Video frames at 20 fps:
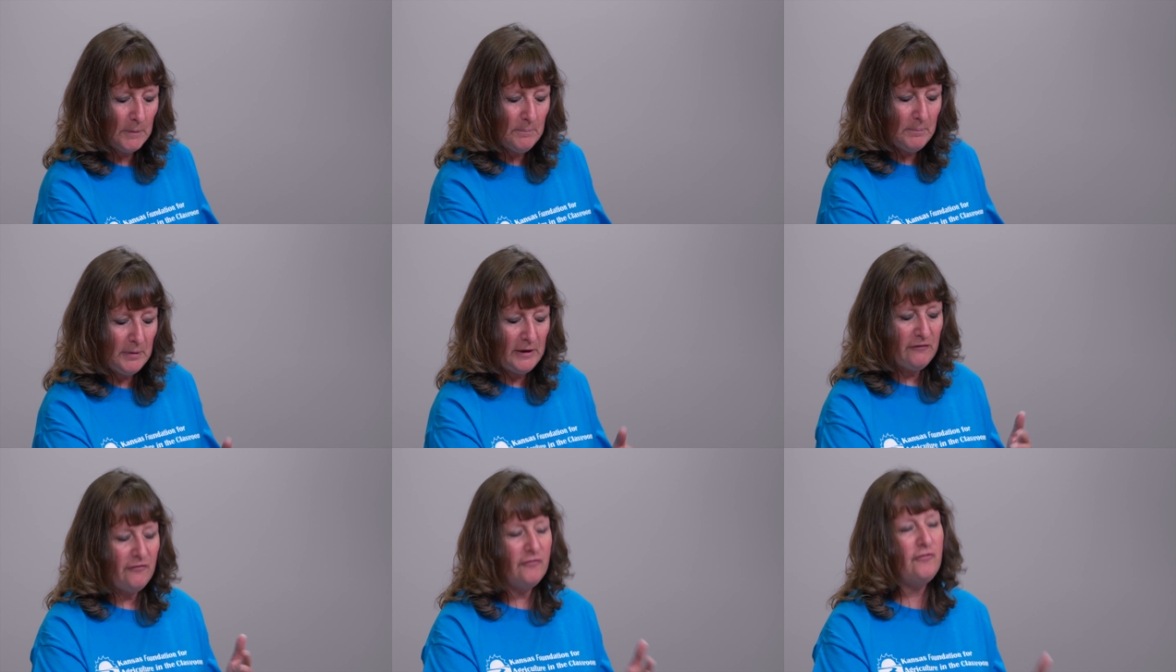
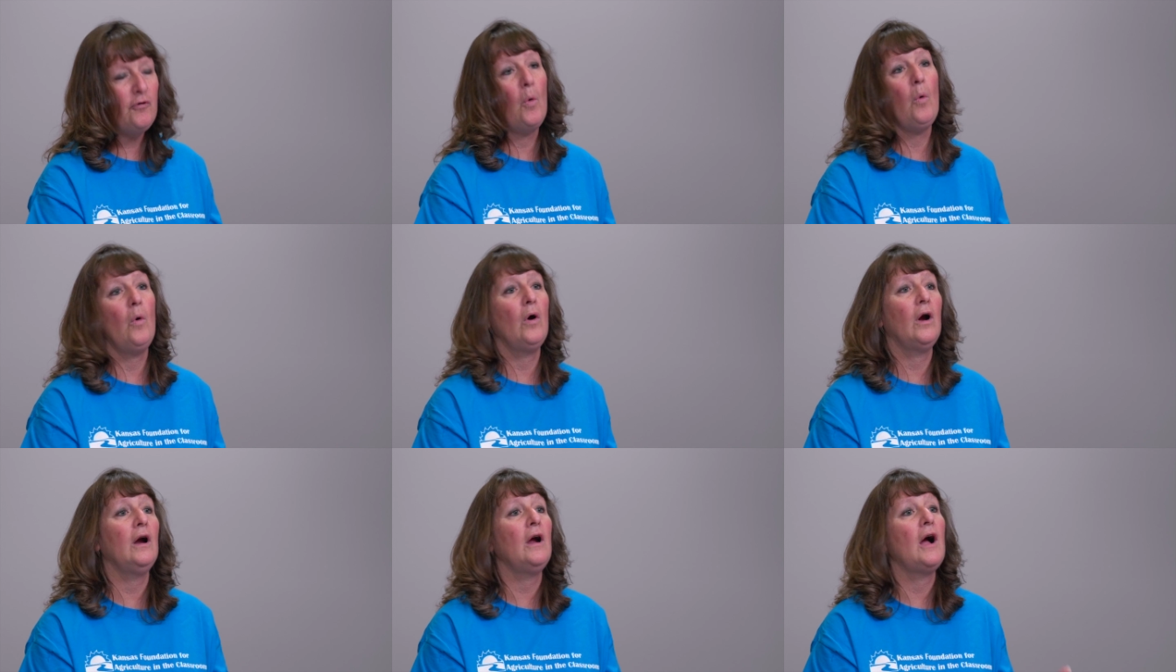
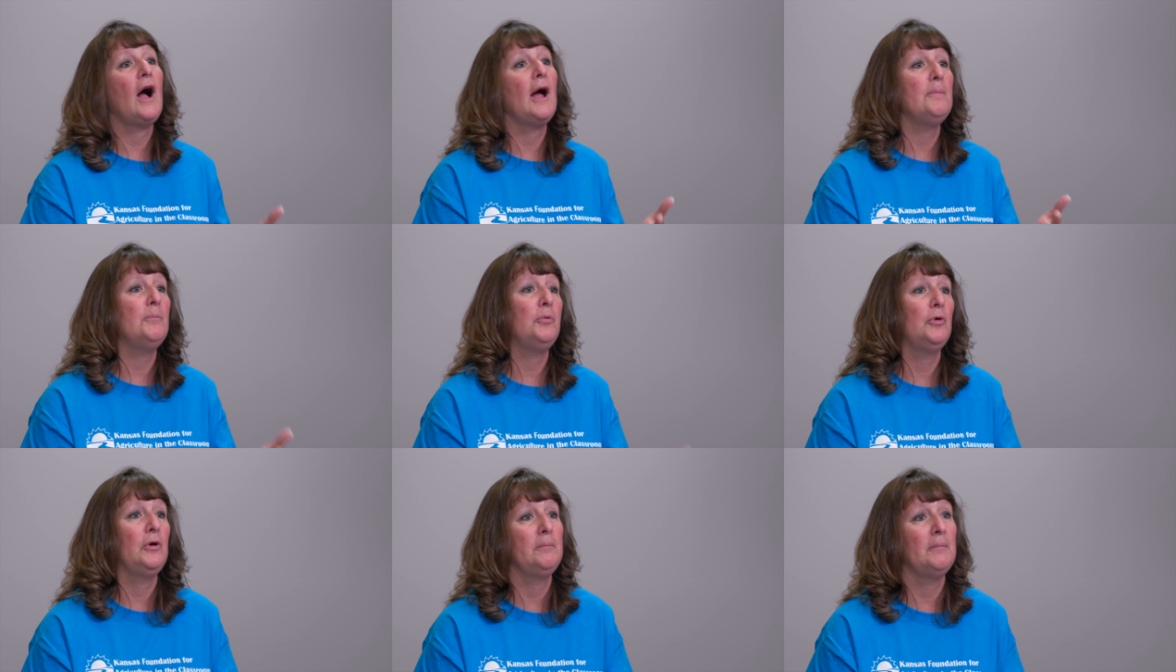Before I
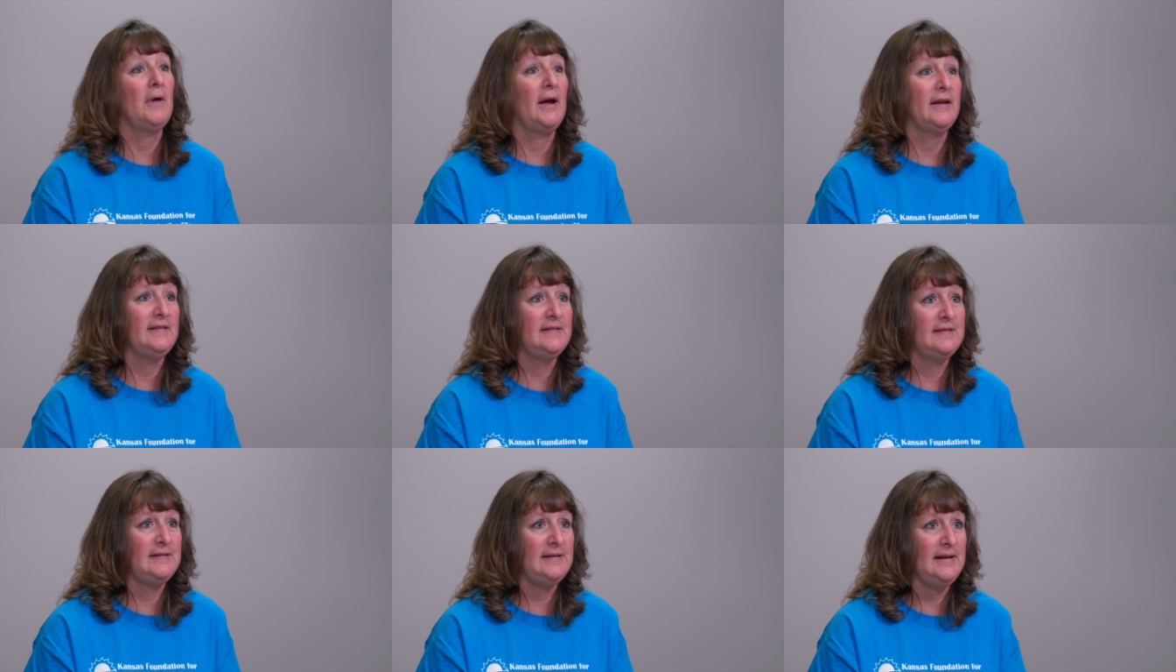put
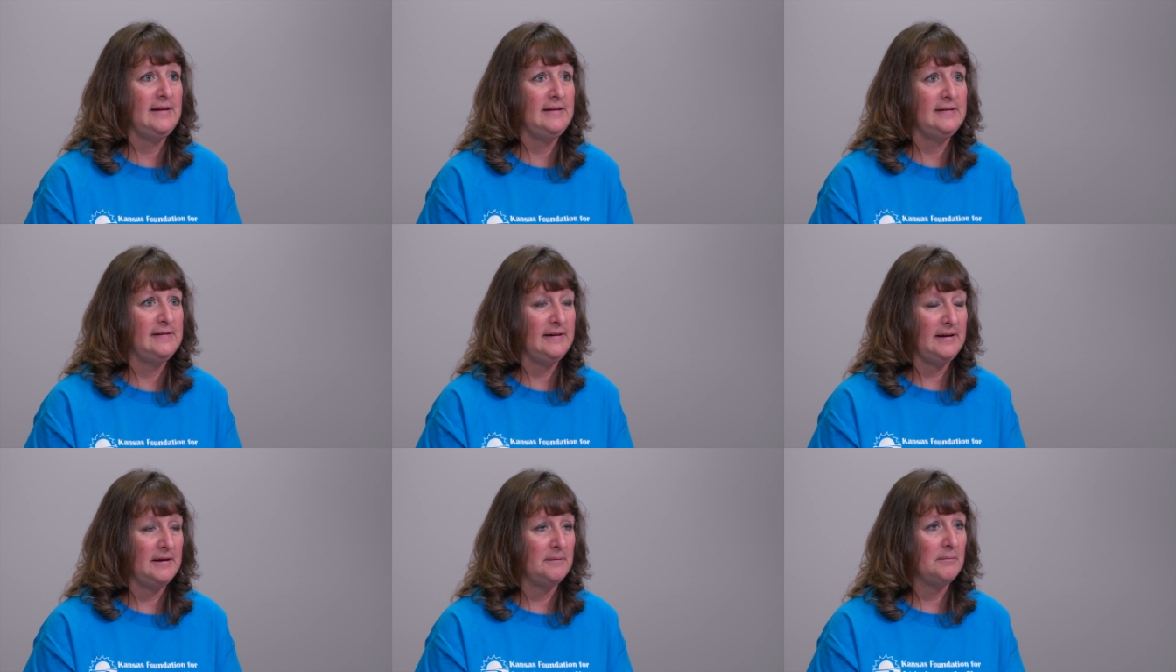my
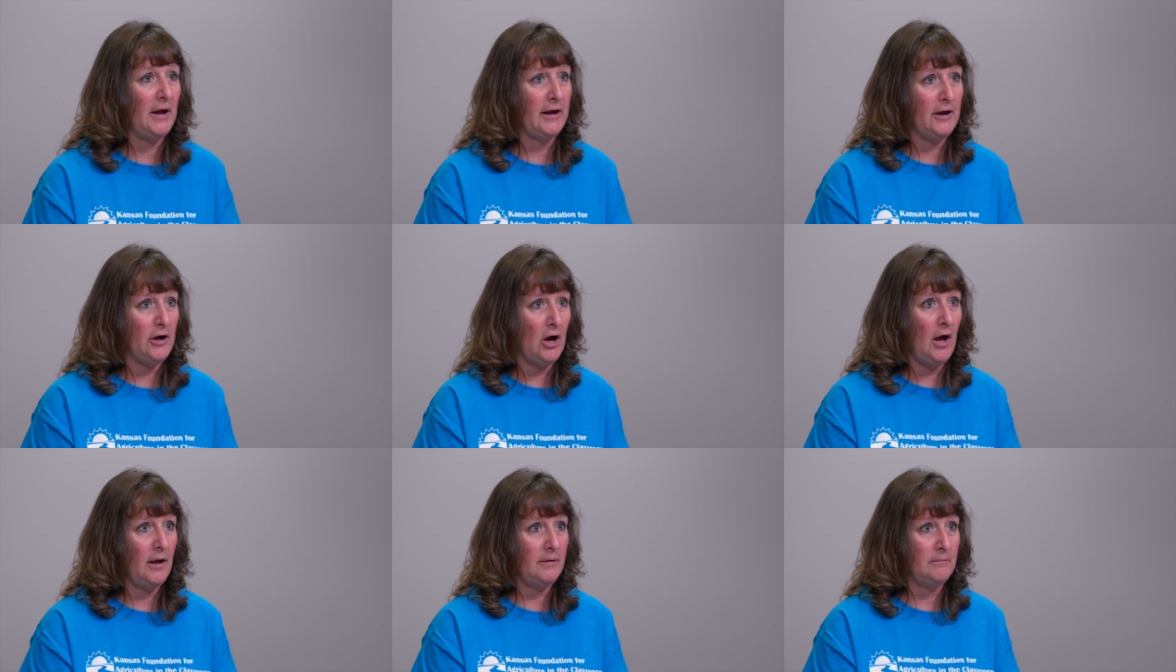seeds in my
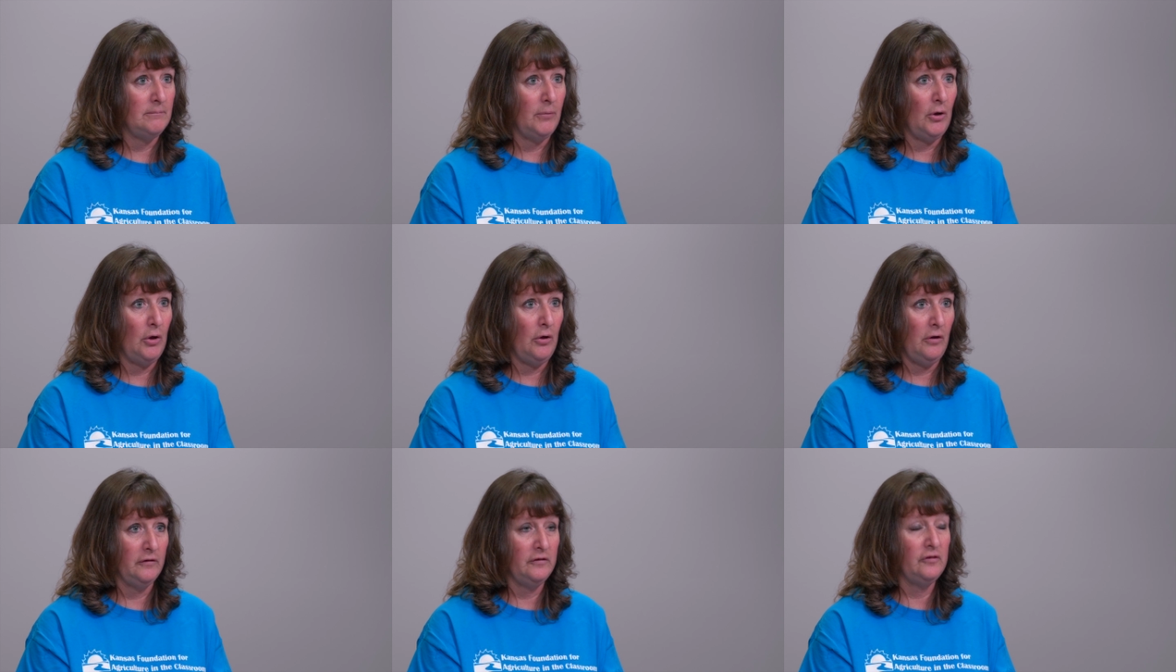cotton
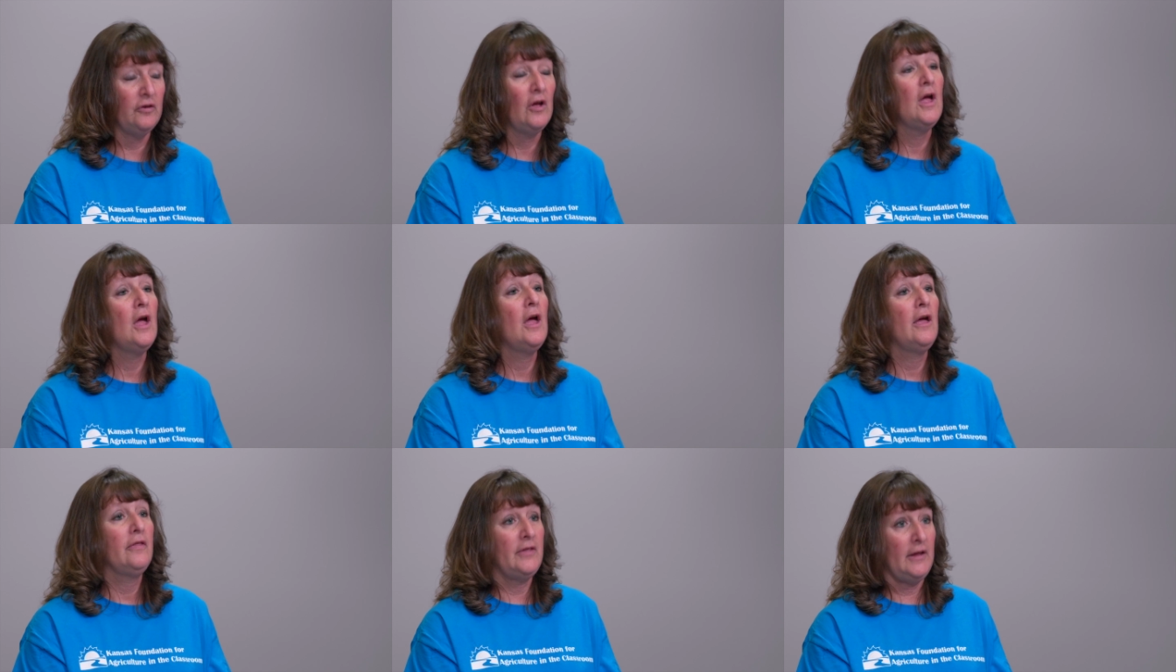balls
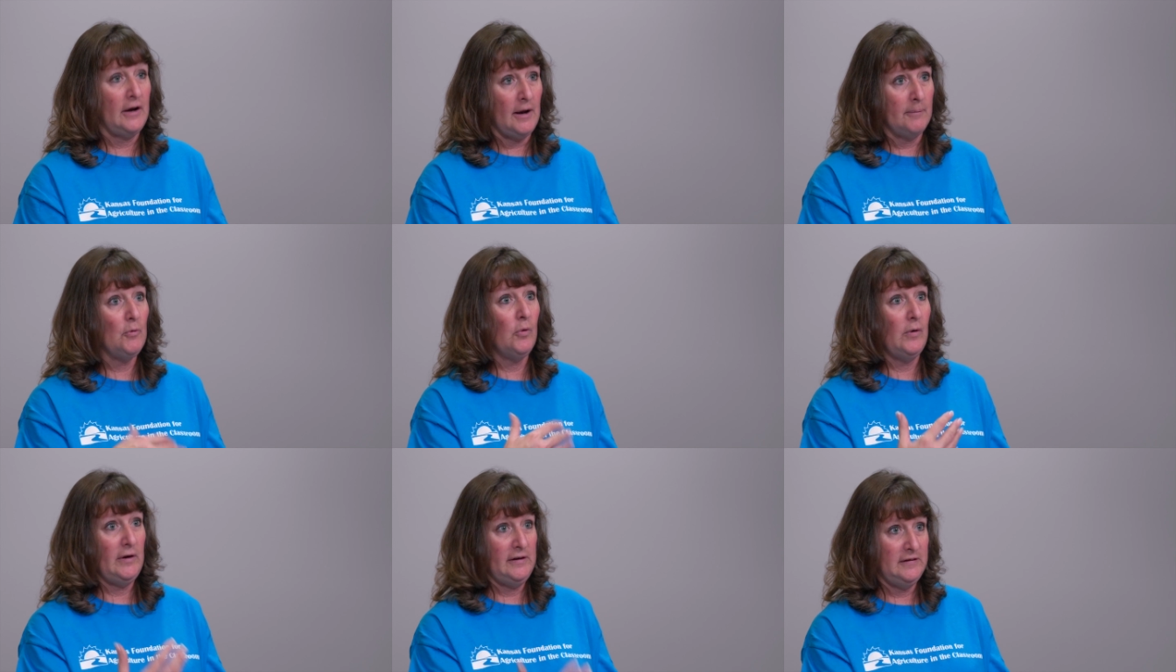that
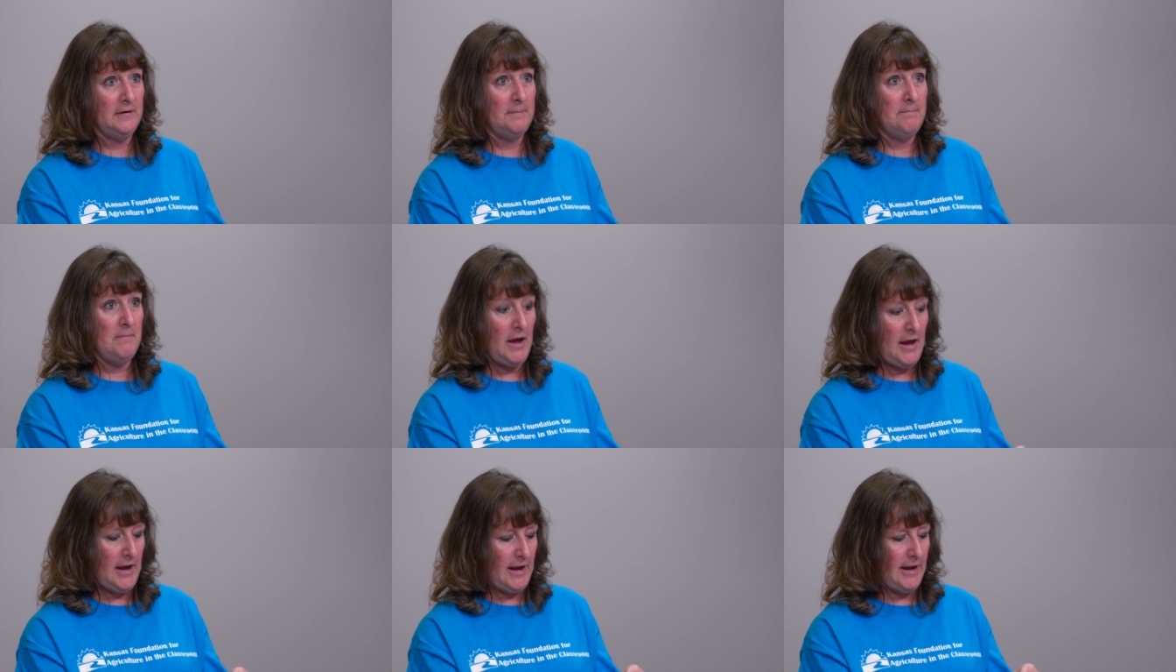I'm going to
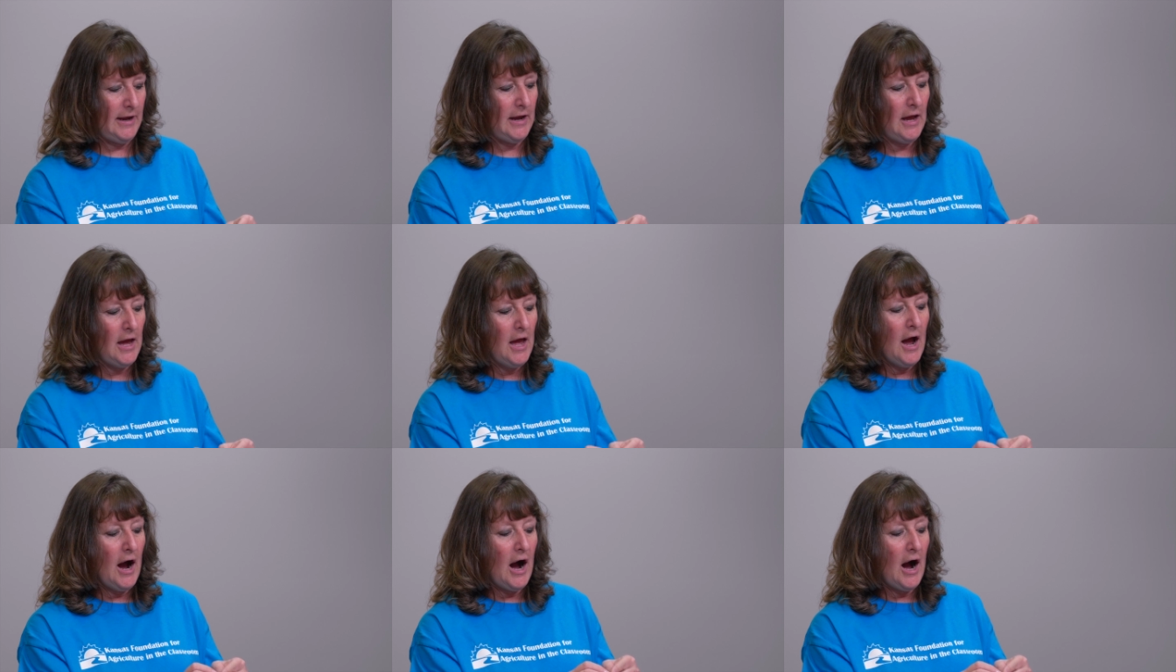make,